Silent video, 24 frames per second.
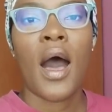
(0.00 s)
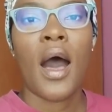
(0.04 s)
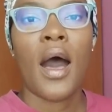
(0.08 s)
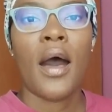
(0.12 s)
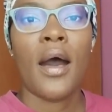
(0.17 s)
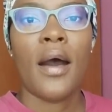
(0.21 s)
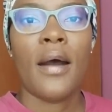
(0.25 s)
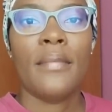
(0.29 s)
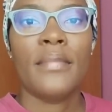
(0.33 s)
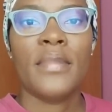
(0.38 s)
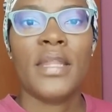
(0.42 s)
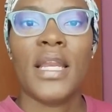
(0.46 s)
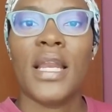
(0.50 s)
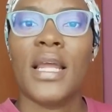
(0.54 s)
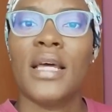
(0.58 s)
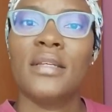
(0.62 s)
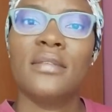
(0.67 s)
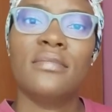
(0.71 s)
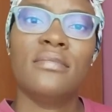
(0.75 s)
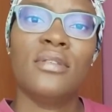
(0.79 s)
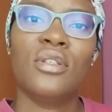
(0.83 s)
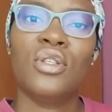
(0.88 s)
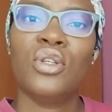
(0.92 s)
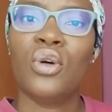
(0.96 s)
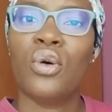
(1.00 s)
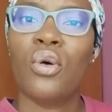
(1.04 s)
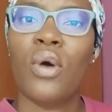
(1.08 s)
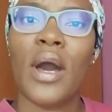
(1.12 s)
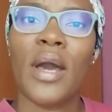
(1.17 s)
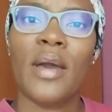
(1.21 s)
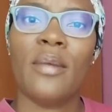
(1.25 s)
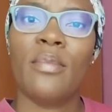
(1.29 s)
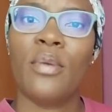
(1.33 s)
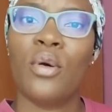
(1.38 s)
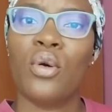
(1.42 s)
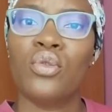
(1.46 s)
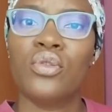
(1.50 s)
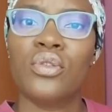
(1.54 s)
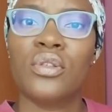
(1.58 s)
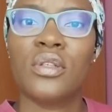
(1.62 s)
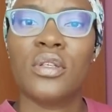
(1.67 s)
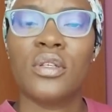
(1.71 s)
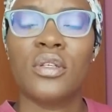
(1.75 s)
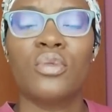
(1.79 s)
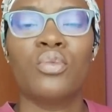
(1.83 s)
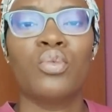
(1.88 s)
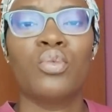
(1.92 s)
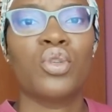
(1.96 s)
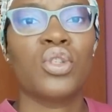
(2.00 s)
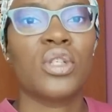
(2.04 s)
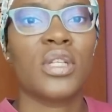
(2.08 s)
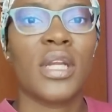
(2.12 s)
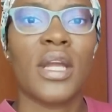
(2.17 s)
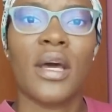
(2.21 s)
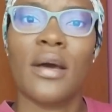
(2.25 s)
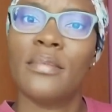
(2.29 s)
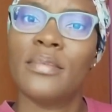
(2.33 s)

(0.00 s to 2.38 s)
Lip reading: The last video I posted was an